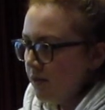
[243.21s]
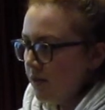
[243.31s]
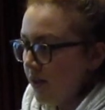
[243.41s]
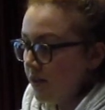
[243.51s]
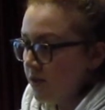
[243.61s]

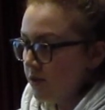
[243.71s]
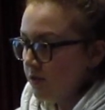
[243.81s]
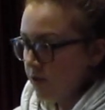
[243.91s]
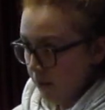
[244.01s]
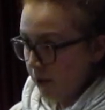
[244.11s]
the
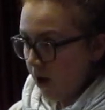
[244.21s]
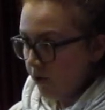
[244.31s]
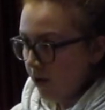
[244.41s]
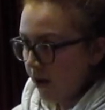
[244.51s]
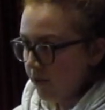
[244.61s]

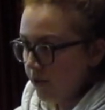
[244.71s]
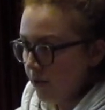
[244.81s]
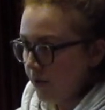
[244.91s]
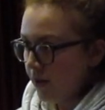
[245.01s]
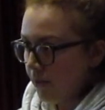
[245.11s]
subcontractor
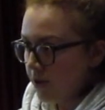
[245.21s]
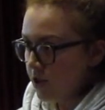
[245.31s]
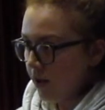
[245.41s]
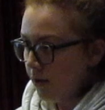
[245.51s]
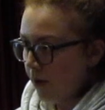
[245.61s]
doing the
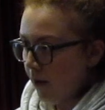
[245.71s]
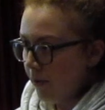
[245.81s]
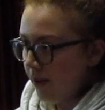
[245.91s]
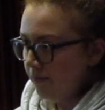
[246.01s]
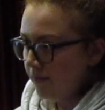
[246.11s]
demolition on the
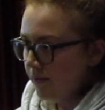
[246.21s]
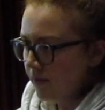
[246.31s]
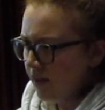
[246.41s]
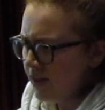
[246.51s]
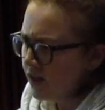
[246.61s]
property,
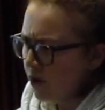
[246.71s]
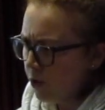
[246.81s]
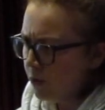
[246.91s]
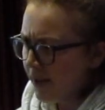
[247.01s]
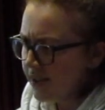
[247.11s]
isn't it
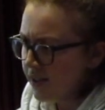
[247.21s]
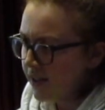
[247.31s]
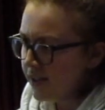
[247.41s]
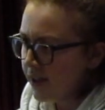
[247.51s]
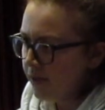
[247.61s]
owned by
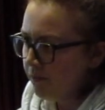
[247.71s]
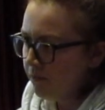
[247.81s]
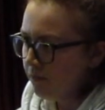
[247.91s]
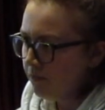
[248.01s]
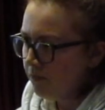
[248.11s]
CDC?
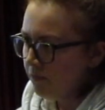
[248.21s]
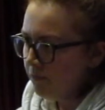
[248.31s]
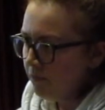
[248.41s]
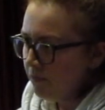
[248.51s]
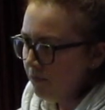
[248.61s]

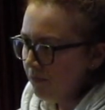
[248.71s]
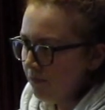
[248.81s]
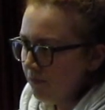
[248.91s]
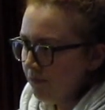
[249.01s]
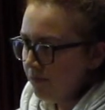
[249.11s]

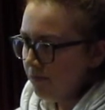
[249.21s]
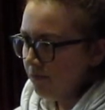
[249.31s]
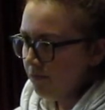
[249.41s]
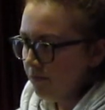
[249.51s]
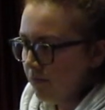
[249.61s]

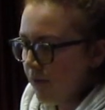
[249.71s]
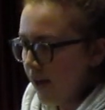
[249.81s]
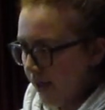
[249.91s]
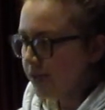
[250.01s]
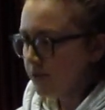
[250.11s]
It
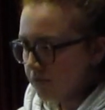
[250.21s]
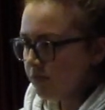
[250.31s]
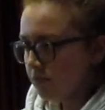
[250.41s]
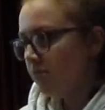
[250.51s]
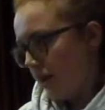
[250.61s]

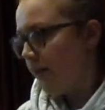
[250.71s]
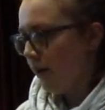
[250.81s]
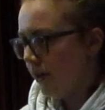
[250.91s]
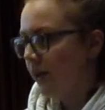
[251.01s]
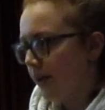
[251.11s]
is. I'll
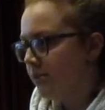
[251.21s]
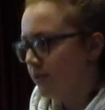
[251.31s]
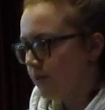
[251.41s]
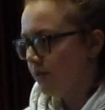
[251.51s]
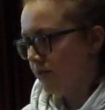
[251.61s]
tell you, it is.
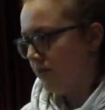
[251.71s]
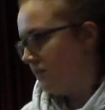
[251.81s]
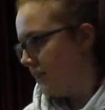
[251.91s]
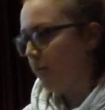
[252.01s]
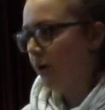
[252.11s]

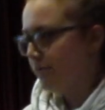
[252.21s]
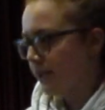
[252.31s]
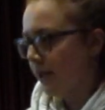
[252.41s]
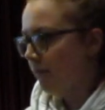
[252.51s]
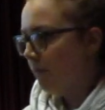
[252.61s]
Same
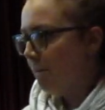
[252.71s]
website.